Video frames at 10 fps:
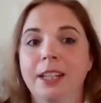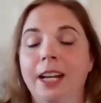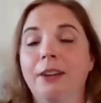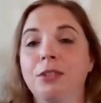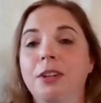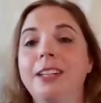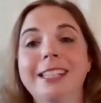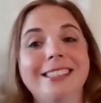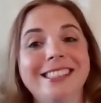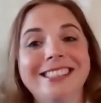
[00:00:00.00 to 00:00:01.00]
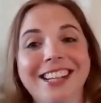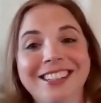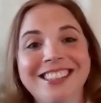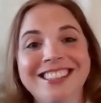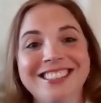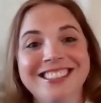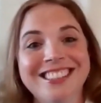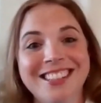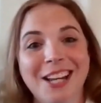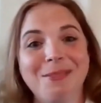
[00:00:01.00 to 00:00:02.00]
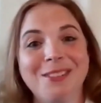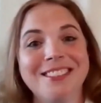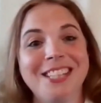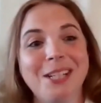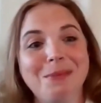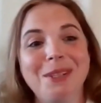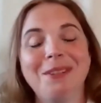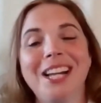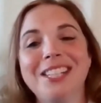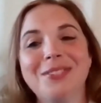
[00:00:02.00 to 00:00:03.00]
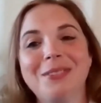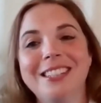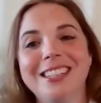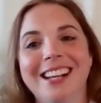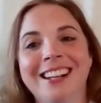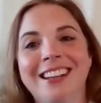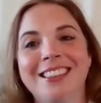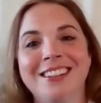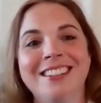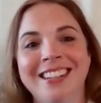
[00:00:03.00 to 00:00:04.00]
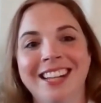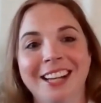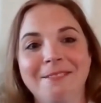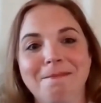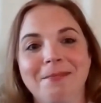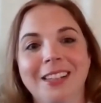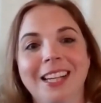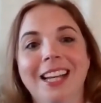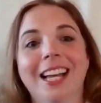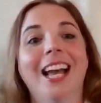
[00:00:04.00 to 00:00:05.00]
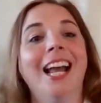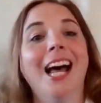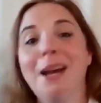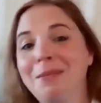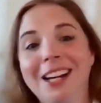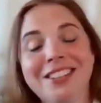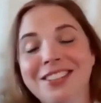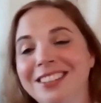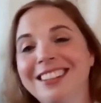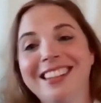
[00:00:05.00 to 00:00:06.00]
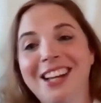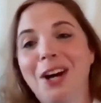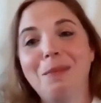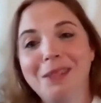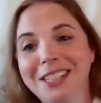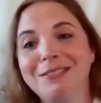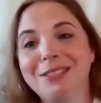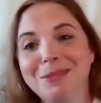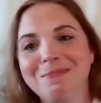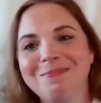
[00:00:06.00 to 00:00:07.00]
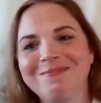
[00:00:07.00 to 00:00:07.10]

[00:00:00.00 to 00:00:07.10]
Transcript: After all, he did tell his disciples he would be raised from the dead on the third day. And I'm not sure that they all believed him.